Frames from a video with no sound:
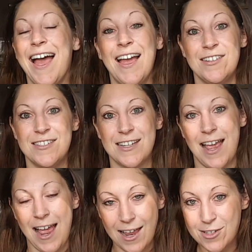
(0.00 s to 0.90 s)
and
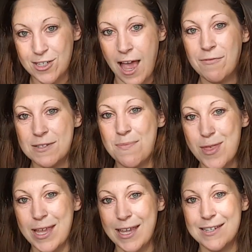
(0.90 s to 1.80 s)
have some
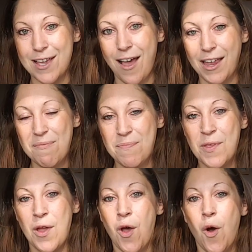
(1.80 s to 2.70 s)
thinking time.
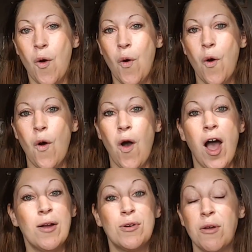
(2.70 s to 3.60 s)
Or
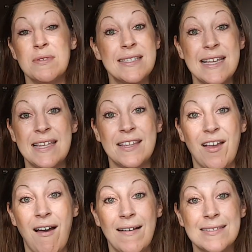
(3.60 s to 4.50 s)
I will go and sit in the
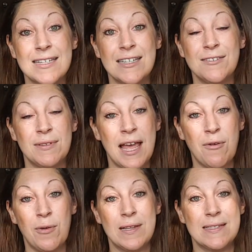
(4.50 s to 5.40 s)
garden when
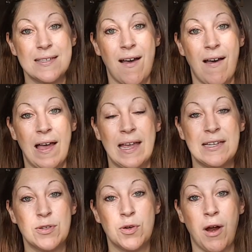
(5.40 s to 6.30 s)
they're all
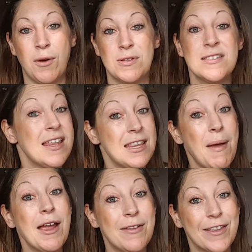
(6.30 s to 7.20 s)
inside, or I will send them
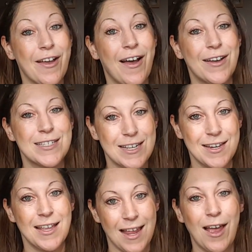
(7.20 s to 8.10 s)
out in the
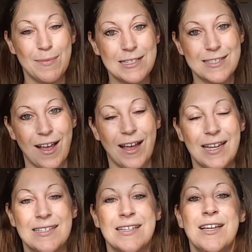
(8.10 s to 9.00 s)
garden and I'm
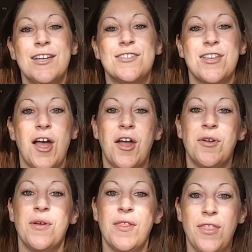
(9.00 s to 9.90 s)
inside.
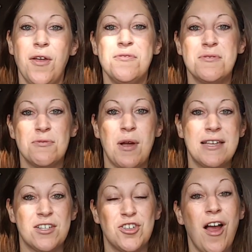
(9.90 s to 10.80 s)
So those are
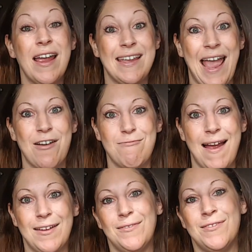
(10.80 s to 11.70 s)
ways I try and get
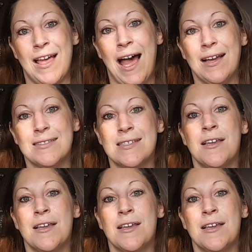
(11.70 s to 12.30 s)
around that.